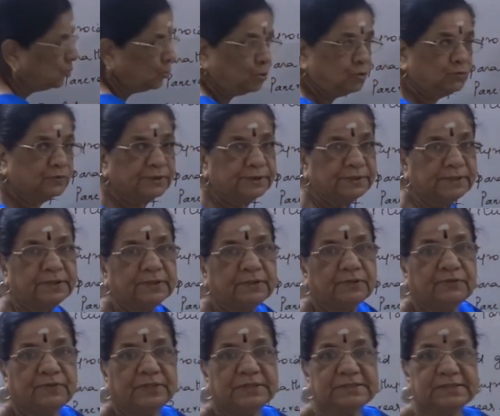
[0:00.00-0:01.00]
Ovary
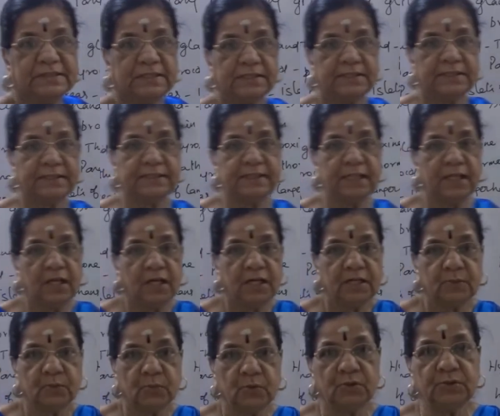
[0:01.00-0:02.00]
will secrete the
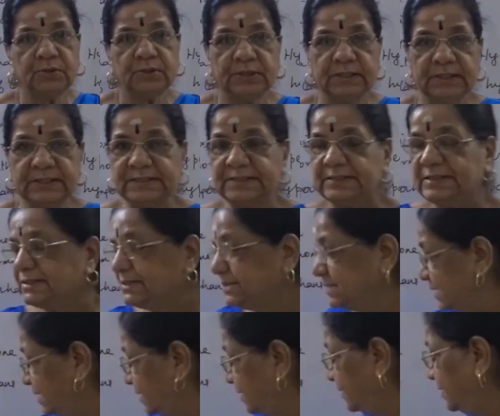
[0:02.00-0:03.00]
hormone
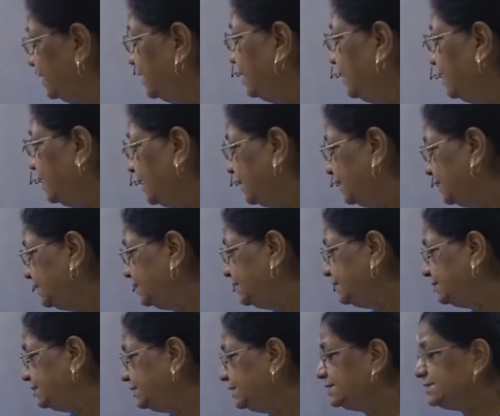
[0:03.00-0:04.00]
estrogen, and
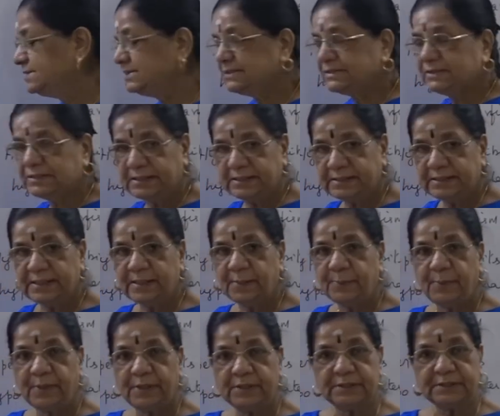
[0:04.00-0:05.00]
this is taking
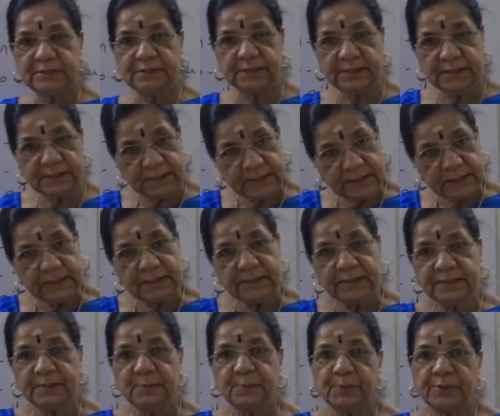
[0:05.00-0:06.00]
part in
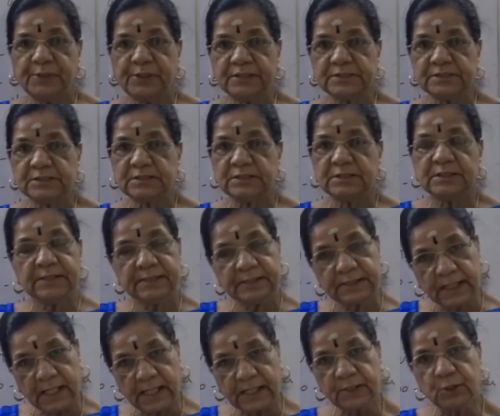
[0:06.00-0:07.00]
reproduction,
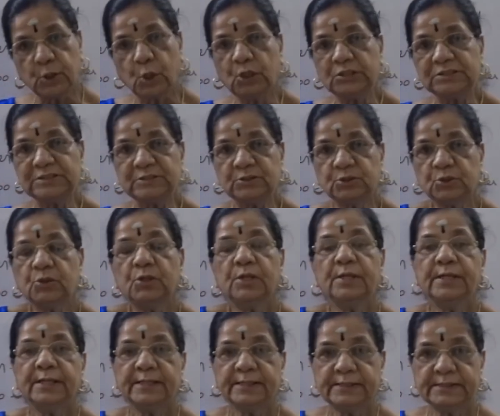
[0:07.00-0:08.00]
and also
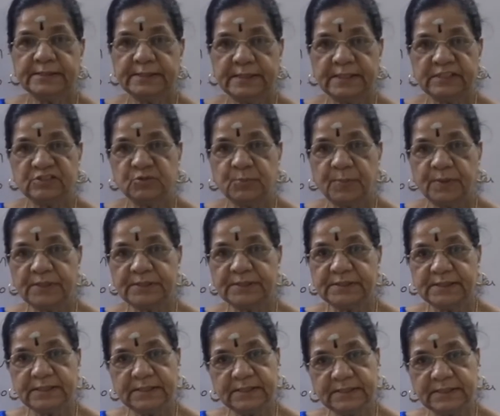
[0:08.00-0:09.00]
it takes part
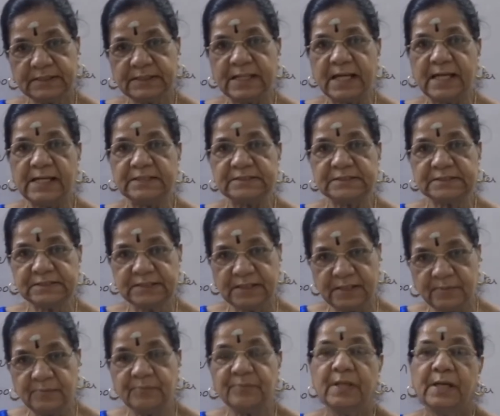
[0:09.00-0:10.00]
in
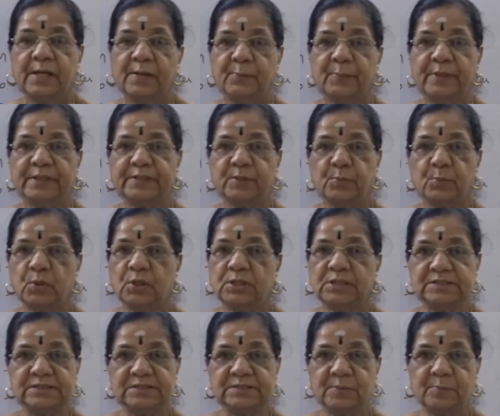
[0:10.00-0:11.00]
calcium
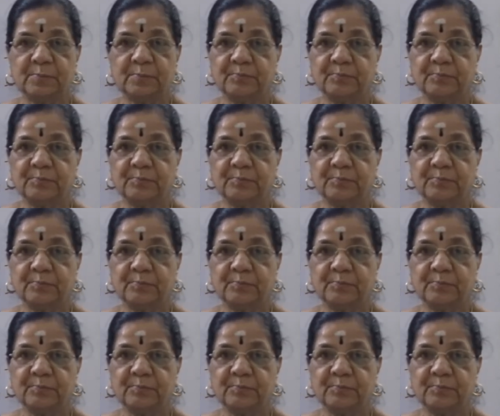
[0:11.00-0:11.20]
metabolism.